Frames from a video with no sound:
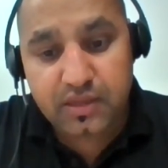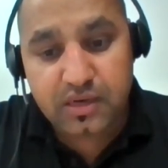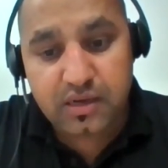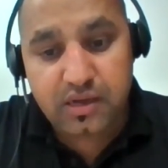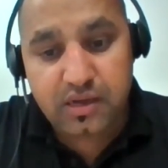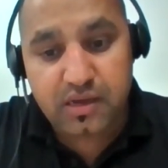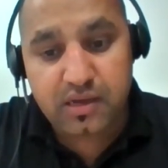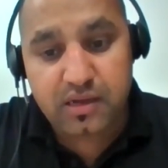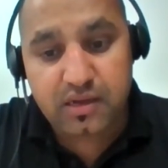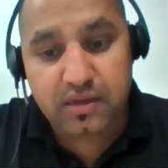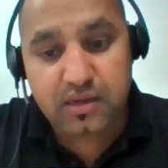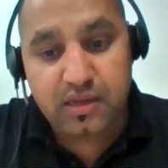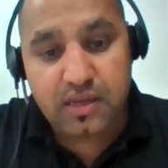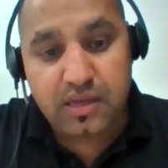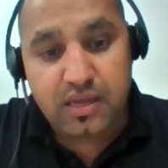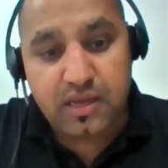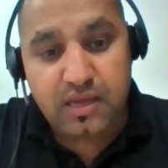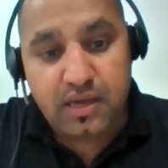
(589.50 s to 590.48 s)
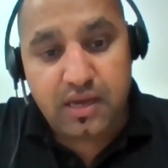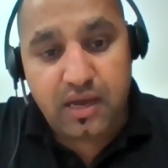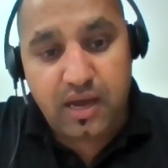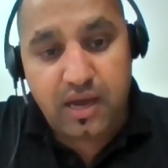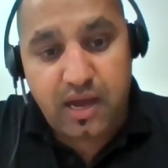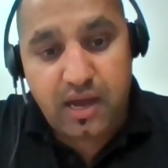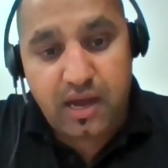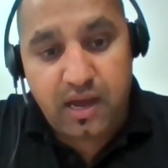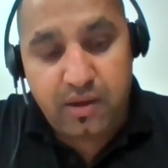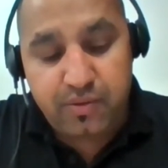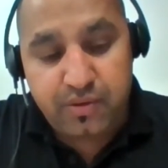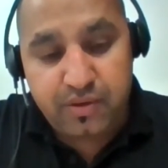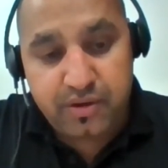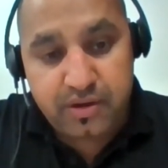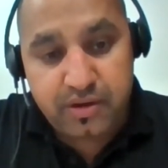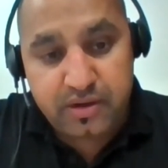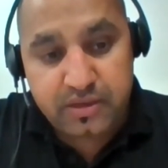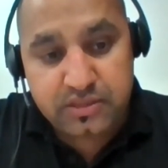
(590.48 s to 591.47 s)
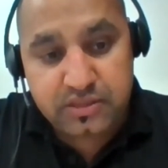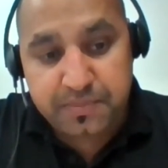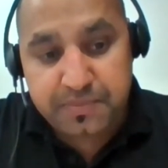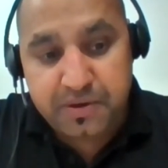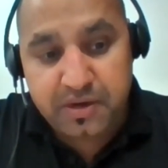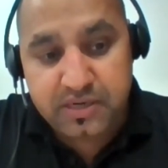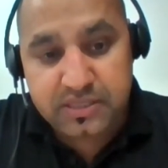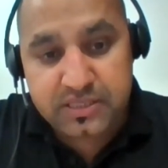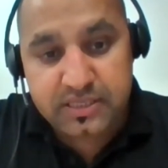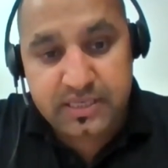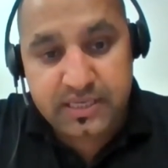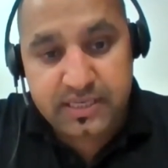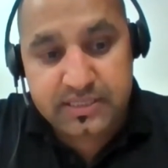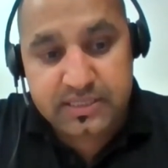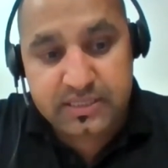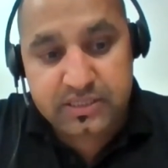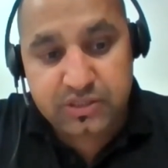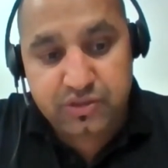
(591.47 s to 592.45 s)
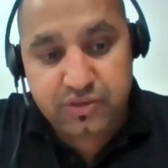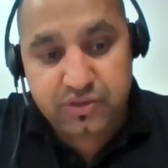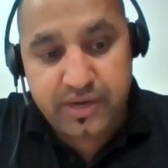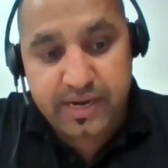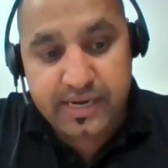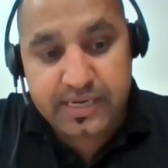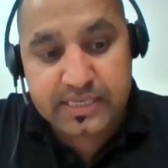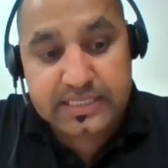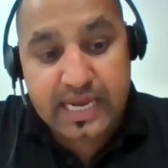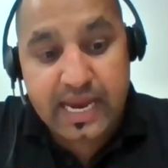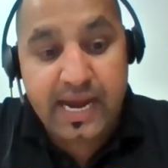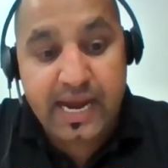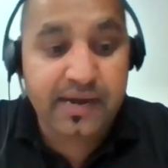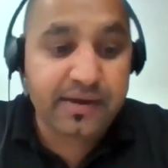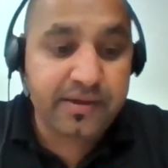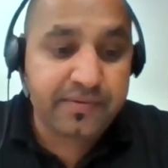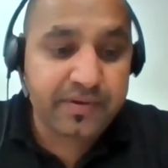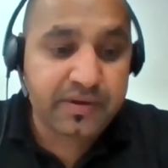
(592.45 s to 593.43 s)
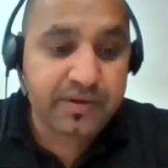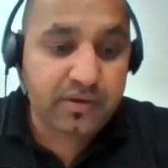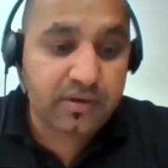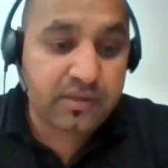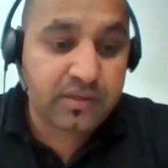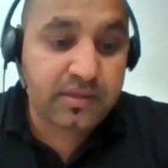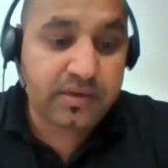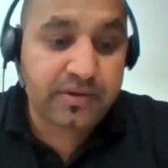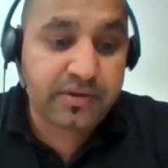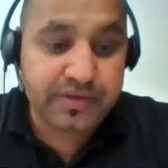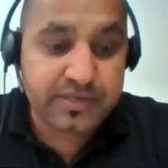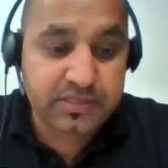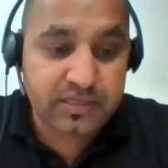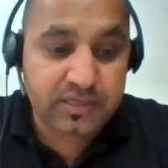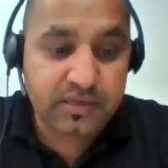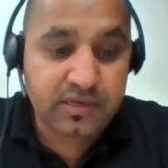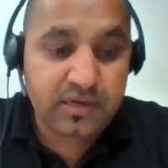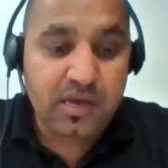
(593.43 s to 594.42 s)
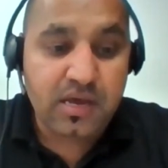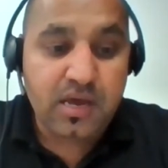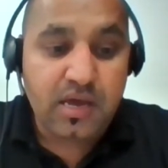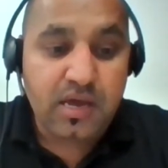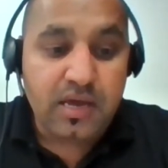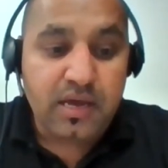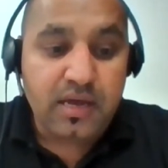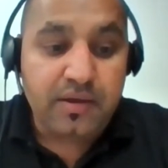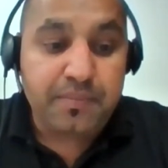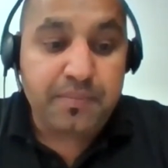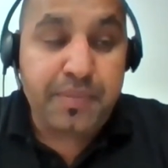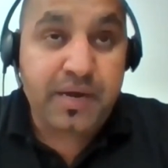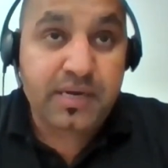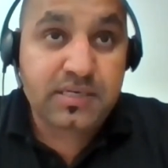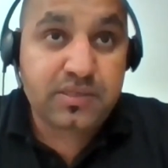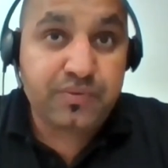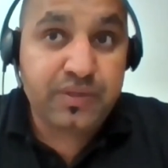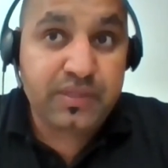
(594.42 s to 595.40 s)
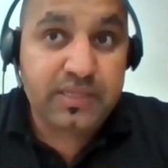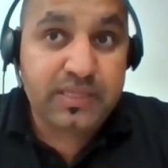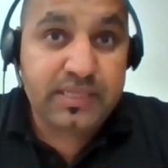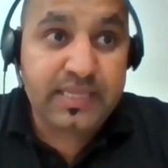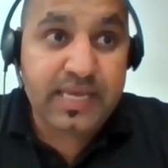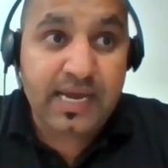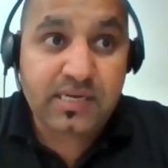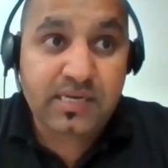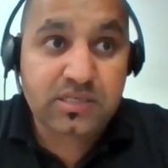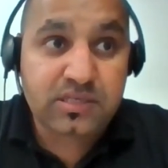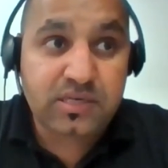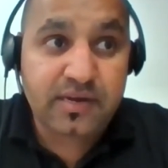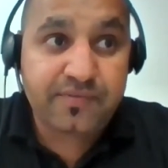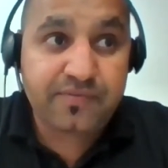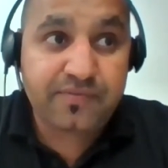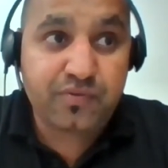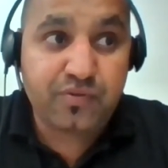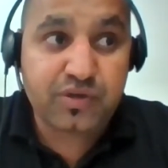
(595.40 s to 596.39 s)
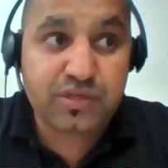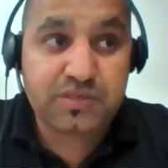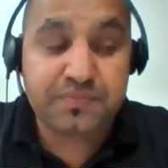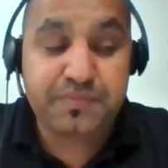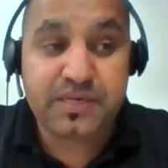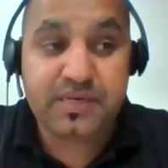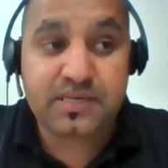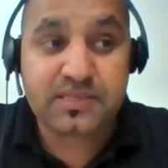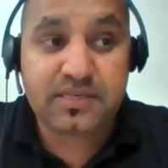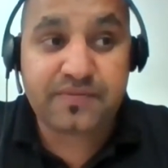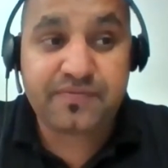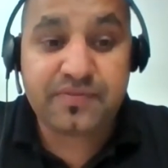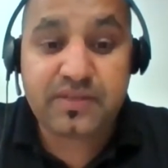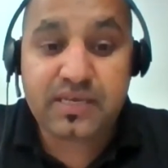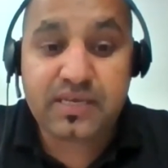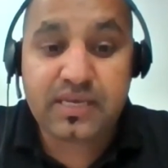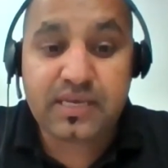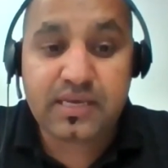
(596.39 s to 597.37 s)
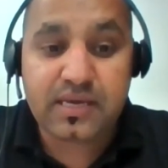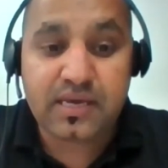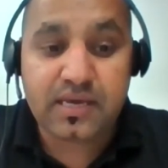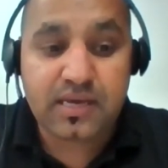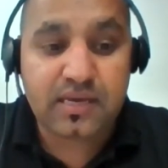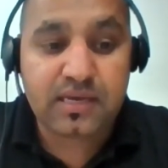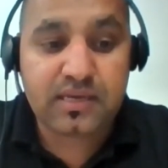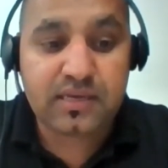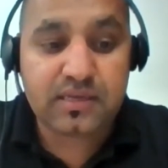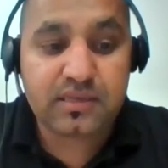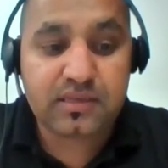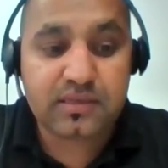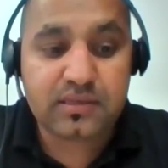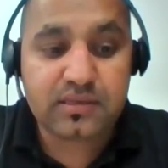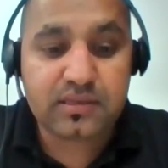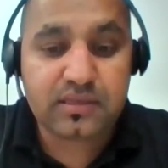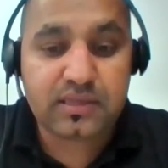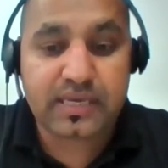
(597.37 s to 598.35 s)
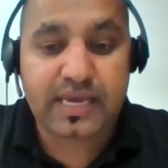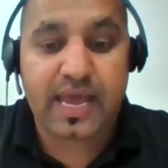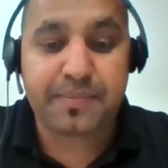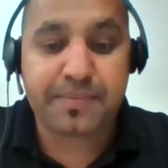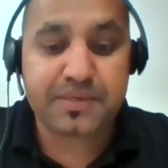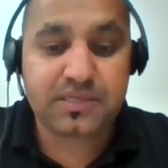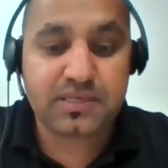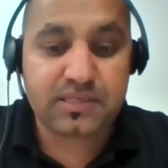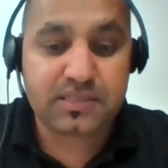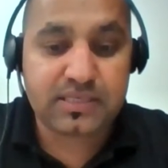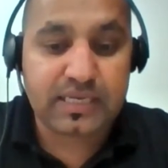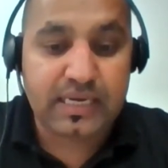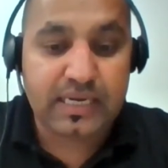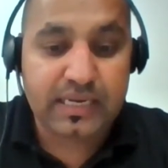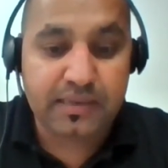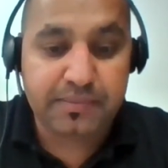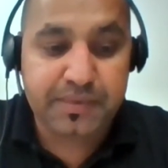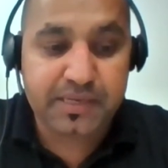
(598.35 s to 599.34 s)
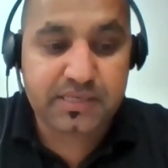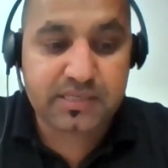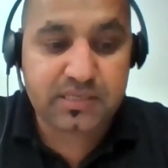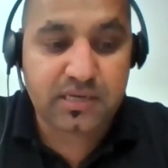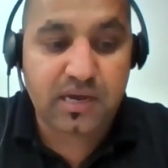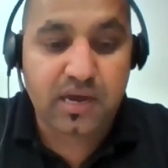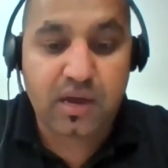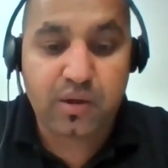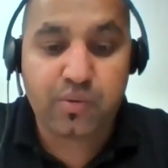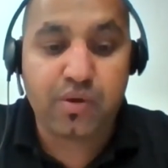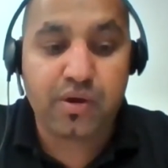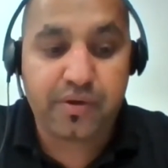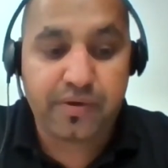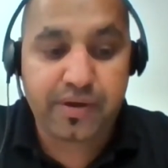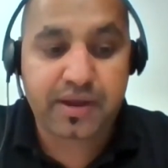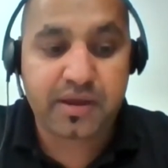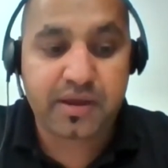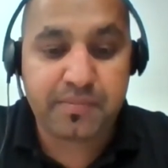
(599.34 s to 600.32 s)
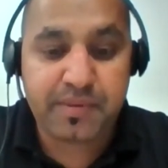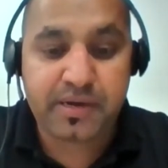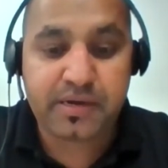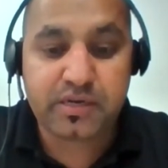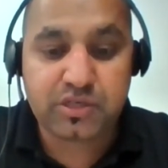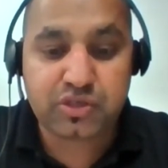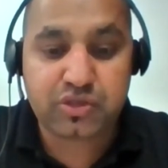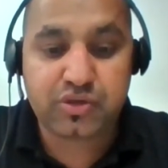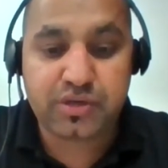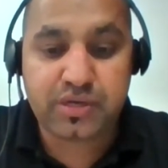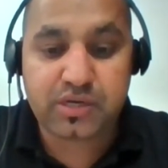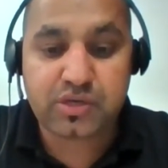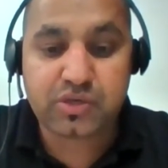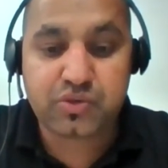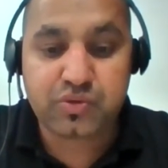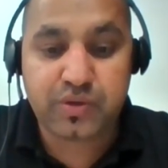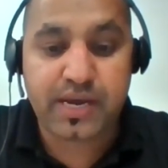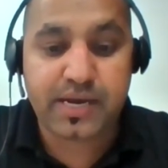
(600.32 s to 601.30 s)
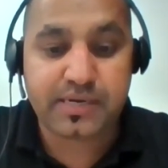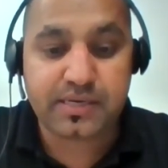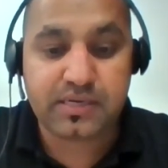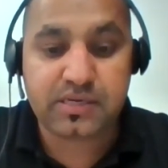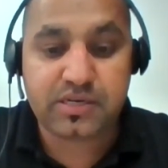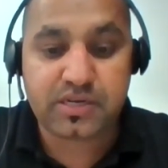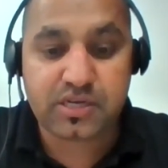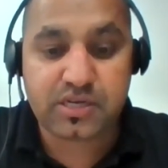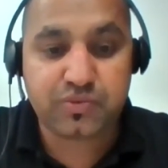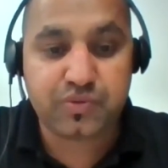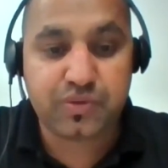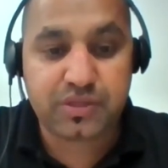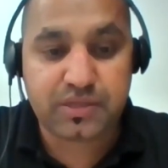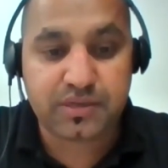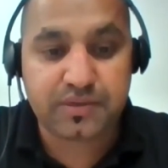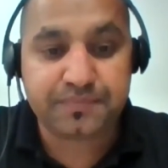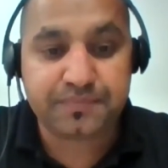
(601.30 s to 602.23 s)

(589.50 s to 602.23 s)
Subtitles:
uh, our subcontinent students and even other region. but with that sort of course, because of the capacity limit, I would recommend a student to get in touch with